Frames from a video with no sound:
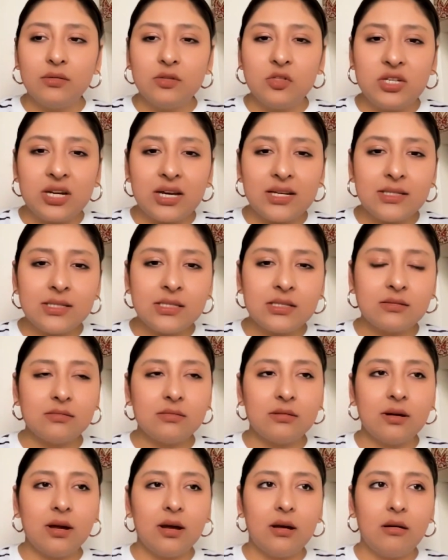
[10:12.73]

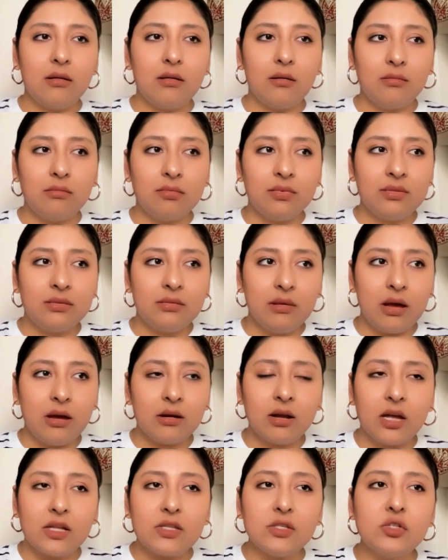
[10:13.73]
does
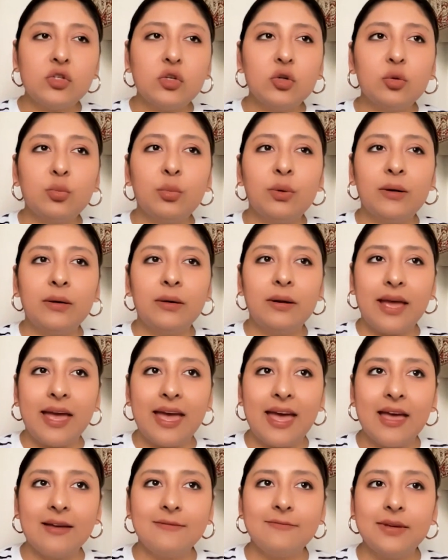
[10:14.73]
a consumer
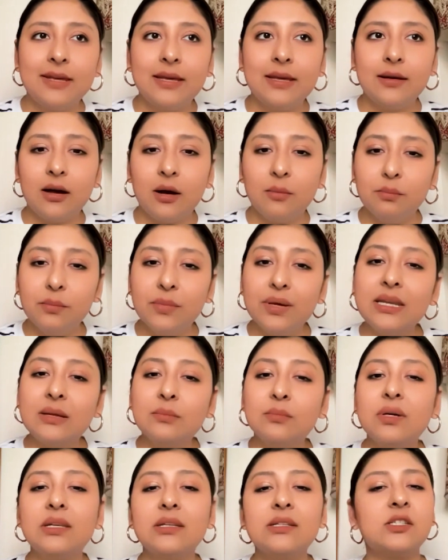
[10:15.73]
having a
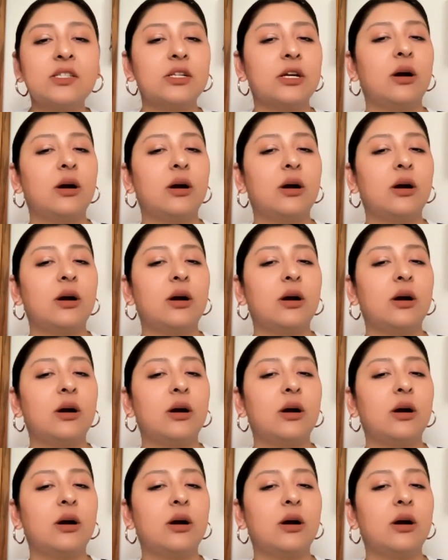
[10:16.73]
minimalist